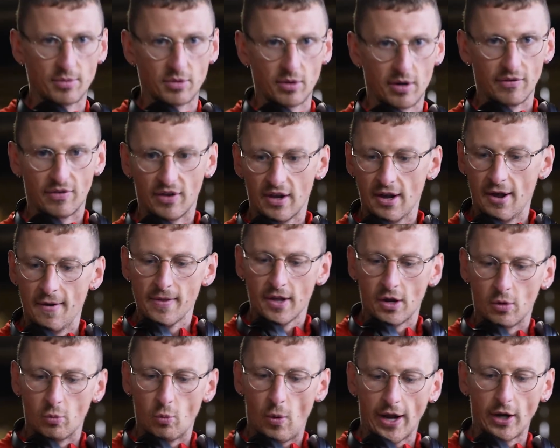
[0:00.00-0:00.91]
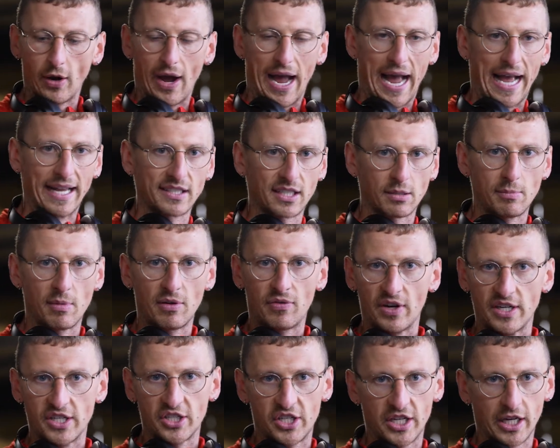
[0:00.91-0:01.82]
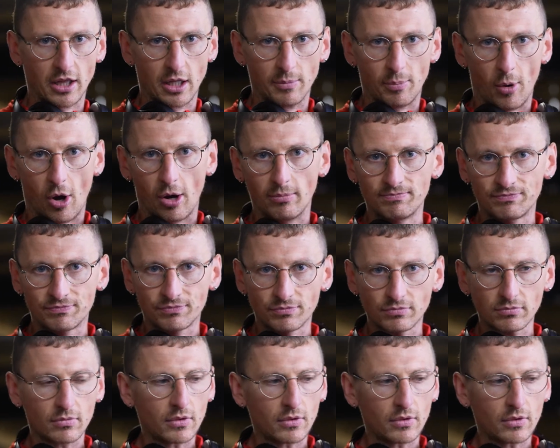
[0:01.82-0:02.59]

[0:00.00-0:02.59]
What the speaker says: with where your hand's gonna be finishing at the bottom.